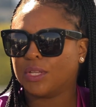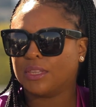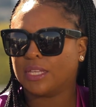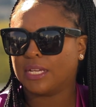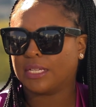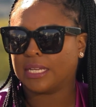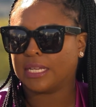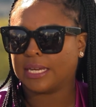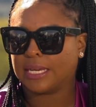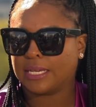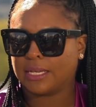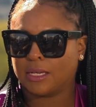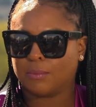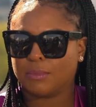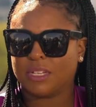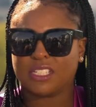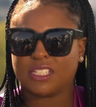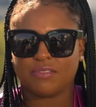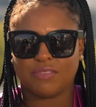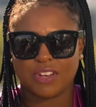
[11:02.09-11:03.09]
thing that I am
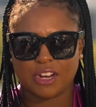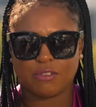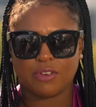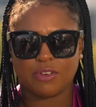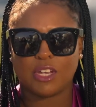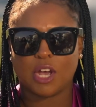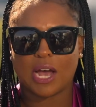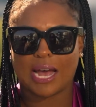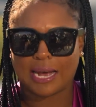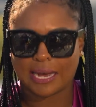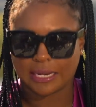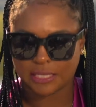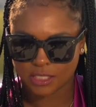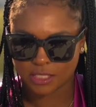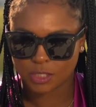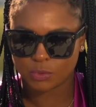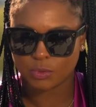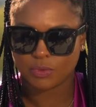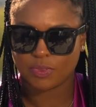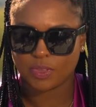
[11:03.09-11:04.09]
is very
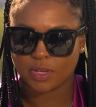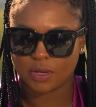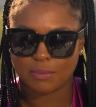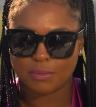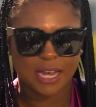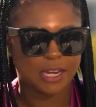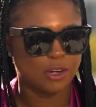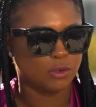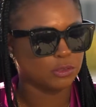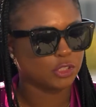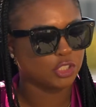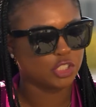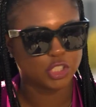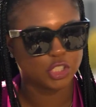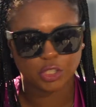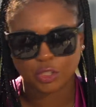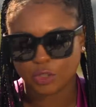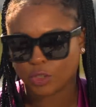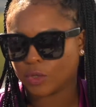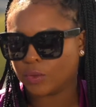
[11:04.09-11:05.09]
honest with them. I don't
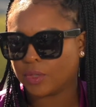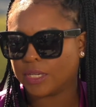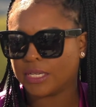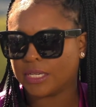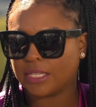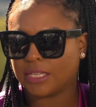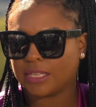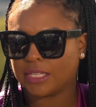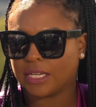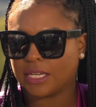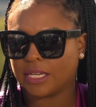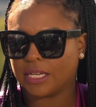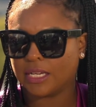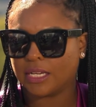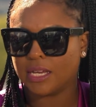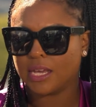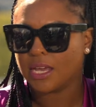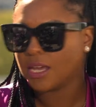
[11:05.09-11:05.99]
sugarcoat anything.